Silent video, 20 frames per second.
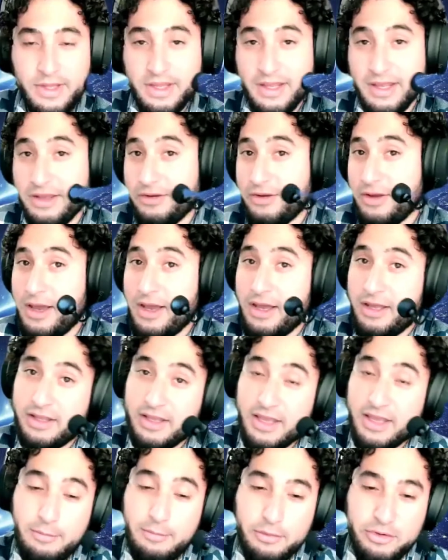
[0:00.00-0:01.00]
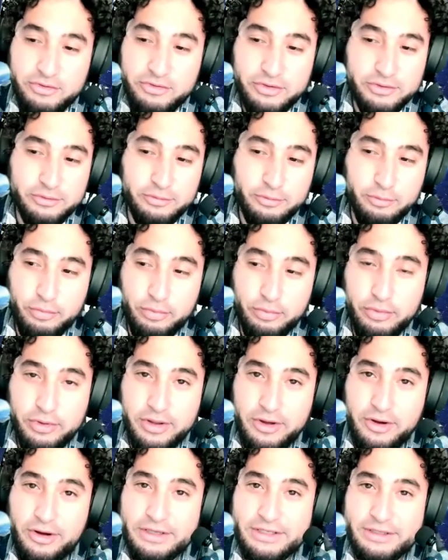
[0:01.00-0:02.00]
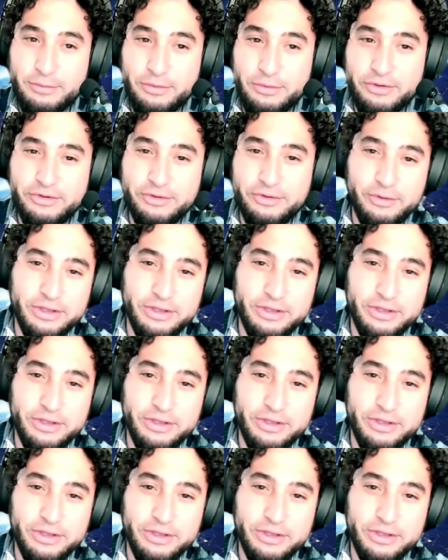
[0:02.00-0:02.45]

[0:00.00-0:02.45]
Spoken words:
Hey, the game industry is a pretty awesome industry.